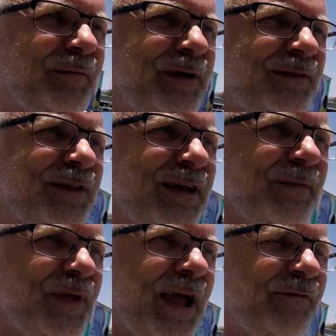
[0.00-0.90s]
I mean,
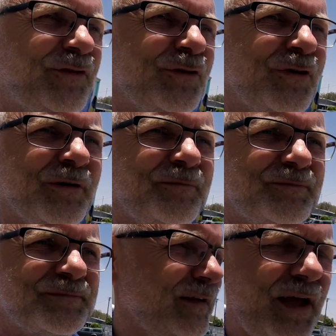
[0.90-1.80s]
they have to
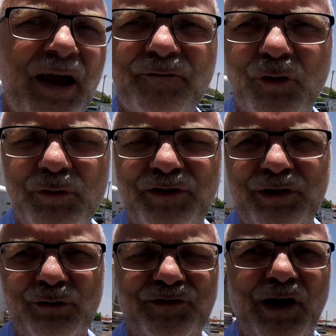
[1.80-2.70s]
reduce